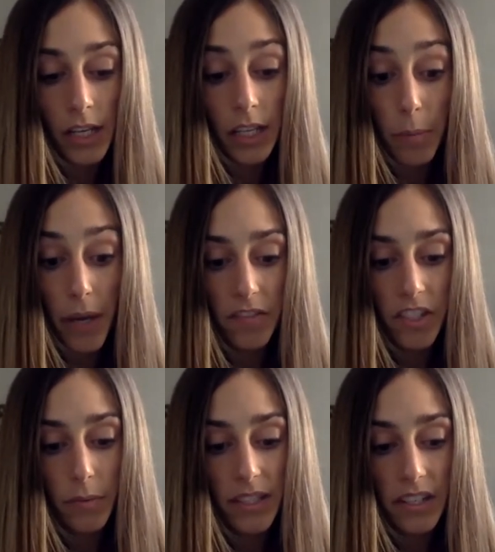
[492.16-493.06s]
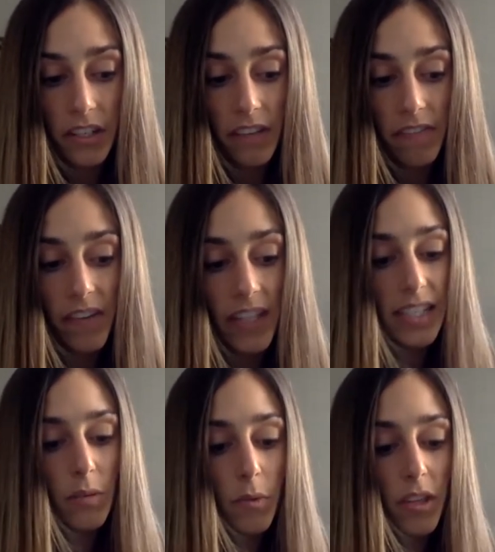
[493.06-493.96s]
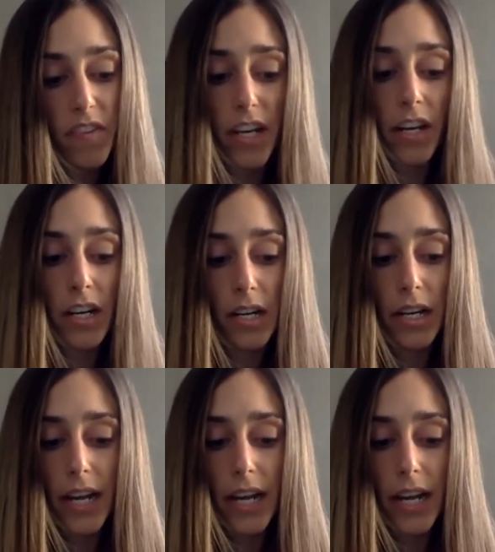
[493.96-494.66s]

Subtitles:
The BFG was nearly fainting with fear.